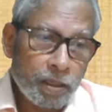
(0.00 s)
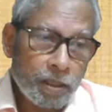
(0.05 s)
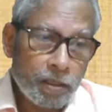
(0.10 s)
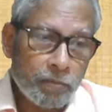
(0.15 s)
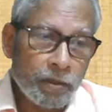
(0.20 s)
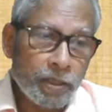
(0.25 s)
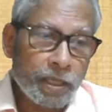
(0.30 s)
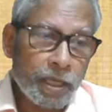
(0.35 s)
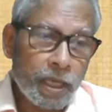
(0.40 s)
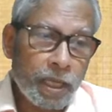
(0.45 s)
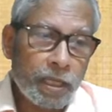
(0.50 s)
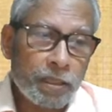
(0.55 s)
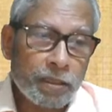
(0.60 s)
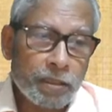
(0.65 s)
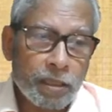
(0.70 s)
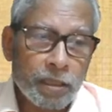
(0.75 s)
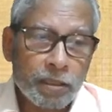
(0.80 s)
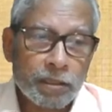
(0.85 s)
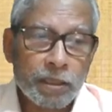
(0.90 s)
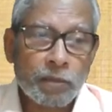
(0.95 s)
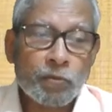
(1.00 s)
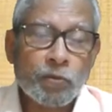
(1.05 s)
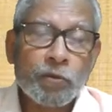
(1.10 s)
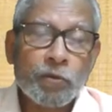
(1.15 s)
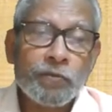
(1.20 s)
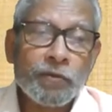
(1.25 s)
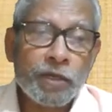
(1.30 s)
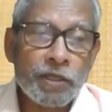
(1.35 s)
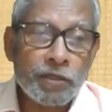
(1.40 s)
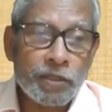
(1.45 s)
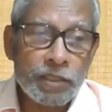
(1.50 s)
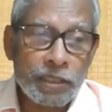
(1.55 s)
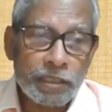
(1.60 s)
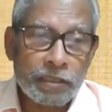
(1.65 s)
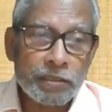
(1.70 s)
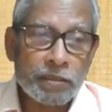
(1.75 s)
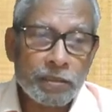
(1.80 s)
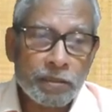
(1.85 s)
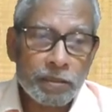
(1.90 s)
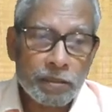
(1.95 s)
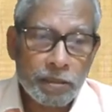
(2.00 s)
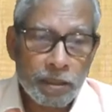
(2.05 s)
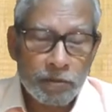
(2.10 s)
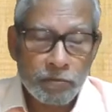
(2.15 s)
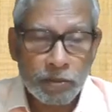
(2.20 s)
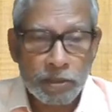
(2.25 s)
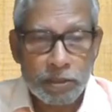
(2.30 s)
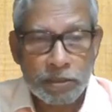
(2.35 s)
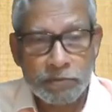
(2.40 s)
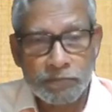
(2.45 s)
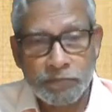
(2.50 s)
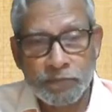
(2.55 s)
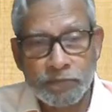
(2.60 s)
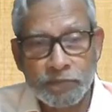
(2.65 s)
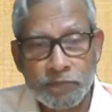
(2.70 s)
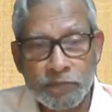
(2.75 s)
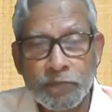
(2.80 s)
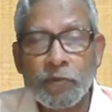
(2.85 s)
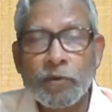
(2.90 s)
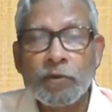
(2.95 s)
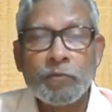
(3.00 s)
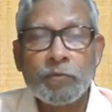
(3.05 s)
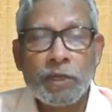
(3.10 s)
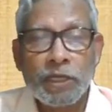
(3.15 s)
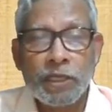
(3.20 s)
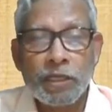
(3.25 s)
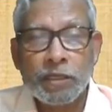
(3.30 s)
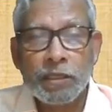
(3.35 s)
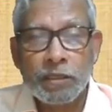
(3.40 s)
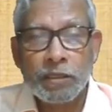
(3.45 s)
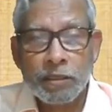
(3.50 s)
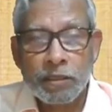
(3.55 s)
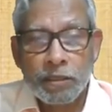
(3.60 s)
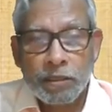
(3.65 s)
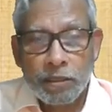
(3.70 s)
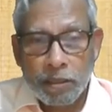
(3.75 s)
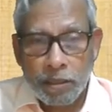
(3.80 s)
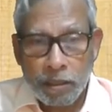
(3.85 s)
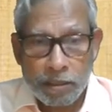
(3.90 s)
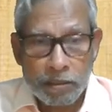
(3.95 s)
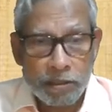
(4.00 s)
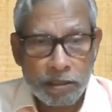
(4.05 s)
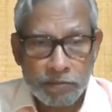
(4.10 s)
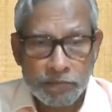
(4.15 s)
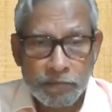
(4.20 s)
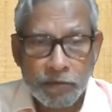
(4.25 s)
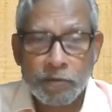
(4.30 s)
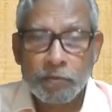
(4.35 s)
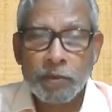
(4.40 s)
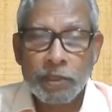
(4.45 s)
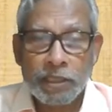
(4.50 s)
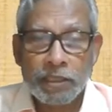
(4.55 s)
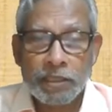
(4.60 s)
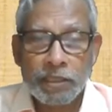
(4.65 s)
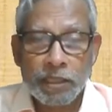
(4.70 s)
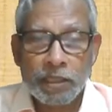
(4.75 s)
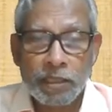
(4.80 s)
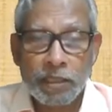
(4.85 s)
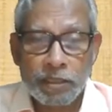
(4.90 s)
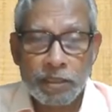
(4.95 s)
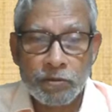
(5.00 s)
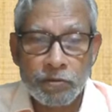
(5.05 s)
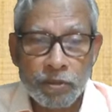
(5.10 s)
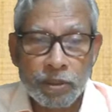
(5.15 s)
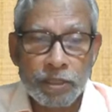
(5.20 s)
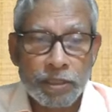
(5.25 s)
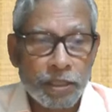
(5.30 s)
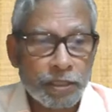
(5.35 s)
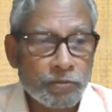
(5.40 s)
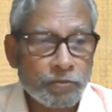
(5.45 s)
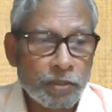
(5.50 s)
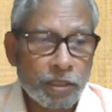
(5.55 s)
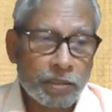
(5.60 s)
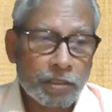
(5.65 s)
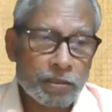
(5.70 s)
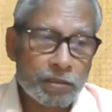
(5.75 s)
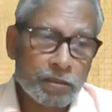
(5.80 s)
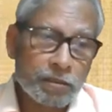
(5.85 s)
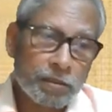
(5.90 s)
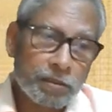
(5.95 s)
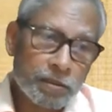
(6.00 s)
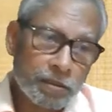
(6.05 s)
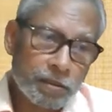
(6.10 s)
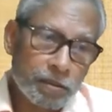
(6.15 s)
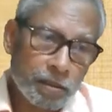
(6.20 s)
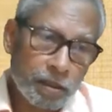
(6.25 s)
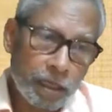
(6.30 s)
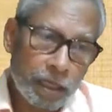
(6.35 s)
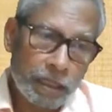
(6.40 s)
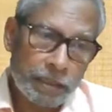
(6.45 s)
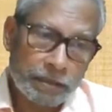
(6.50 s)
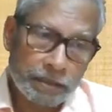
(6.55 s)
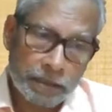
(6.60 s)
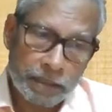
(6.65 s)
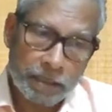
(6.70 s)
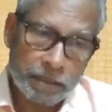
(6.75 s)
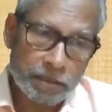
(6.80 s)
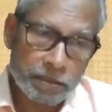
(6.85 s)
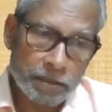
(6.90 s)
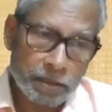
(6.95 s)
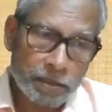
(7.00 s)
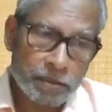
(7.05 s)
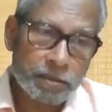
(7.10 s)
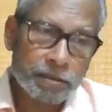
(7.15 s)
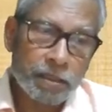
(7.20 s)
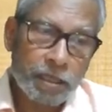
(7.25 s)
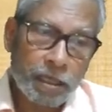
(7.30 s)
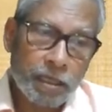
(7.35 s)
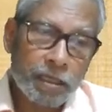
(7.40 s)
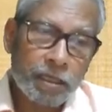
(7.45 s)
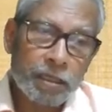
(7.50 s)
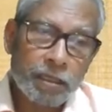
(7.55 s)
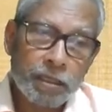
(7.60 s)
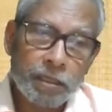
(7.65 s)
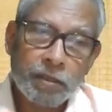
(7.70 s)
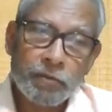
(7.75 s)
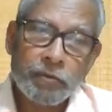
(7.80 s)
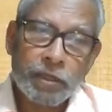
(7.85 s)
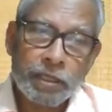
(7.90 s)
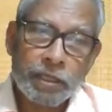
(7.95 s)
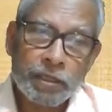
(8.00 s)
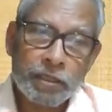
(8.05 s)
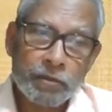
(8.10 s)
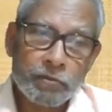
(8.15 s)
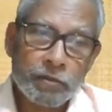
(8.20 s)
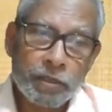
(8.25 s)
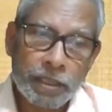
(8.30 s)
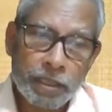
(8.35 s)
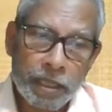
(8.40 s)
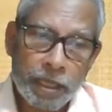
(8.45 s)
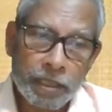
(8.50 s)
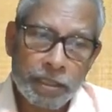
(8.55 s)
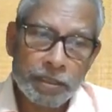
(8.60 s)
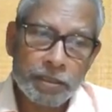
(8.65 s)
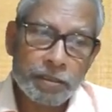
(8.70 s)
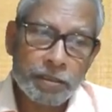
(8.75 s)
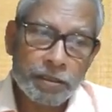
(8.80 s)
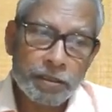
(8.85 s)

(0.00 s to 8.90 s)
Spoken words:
UNI, the Global Union, it is formally the Union Network International, UNI.